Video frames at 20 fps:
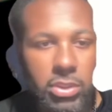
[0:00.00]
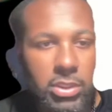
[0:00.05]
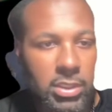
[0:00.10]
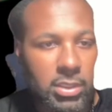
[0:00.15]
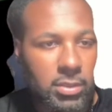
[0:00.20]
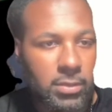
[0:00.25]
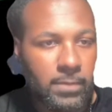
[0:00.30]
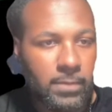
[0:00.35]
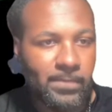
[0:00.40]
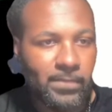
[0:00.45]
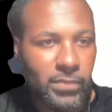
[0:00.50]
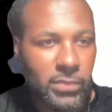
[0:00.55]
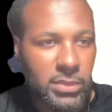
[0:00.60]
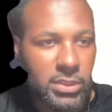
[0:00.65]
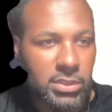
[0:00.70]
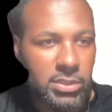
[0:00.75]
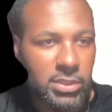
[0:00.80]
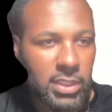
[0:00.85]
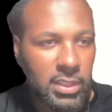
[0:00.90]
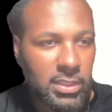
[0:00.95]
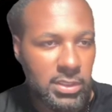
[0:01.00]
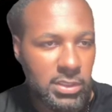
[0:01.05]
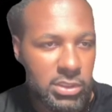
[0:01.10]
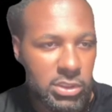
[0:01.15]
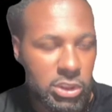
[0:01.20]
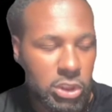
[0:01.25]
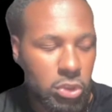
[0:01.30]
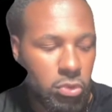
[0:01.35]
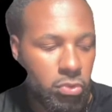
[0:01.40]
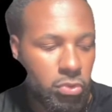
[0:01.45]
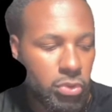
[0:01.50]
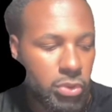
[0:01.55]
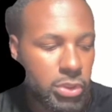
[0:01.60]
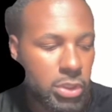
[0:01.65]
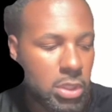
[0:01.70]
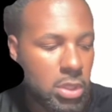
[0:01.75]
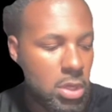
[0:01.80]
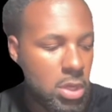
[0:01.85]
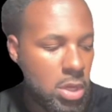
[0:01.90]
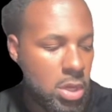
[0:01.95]
He's taking the Steelers
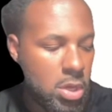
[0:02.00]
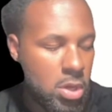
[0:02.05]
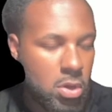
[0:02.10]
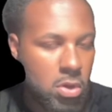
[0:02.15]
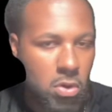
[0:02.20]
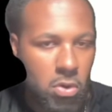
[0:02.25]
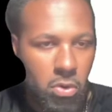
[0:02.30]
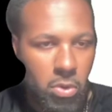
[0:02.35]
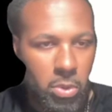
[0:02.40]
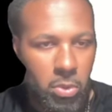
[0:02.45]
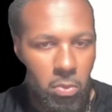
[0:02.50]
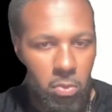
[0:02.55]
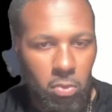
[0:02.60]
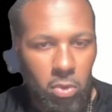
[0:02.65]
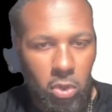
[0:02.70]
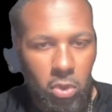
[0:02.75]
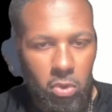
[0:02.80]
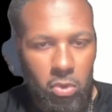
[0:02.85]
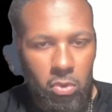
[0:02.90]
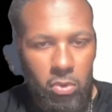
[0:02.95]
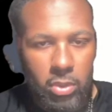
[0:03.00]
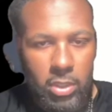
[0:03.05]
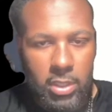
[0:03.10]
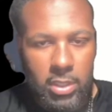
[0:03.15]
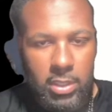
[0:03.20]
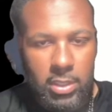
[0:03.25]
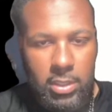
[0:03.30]
on the road.